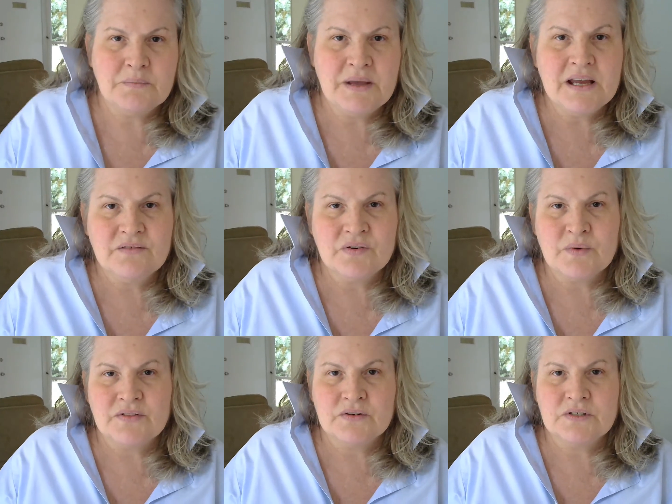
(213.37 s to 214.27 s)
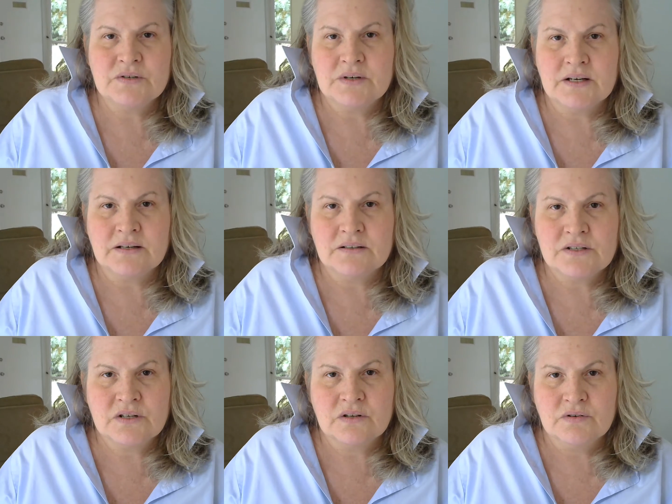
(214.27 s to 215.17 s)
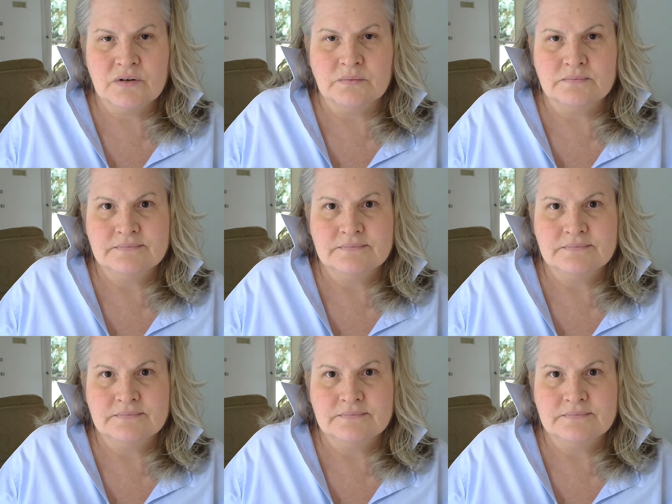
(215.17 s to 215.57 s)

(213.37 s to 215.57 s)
paid for what they're doing to the group.